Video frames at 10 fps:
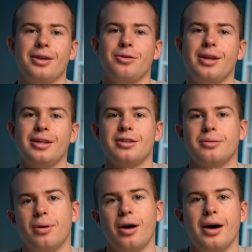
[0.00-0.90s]
that you need
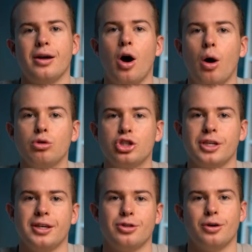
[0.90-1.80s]
to buy whole
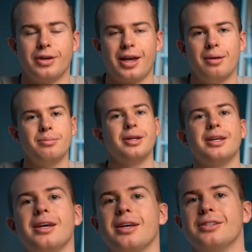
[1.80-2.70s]
shares of a
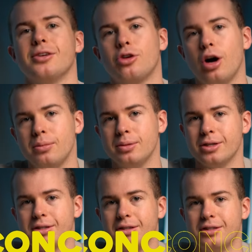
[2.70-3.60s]
company is a common
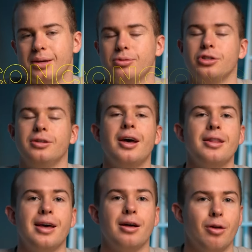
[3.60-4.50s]
misconception
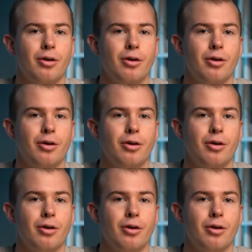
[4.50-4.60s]
that a